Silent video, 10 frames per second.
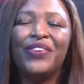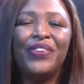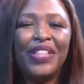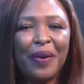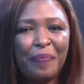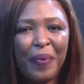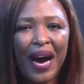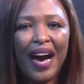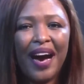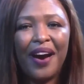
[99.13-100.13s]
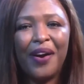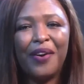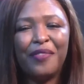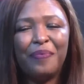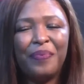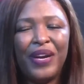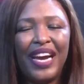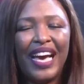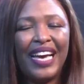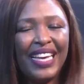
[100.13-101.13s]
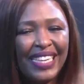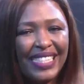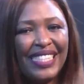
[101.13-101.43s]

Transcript: through the power of prayer.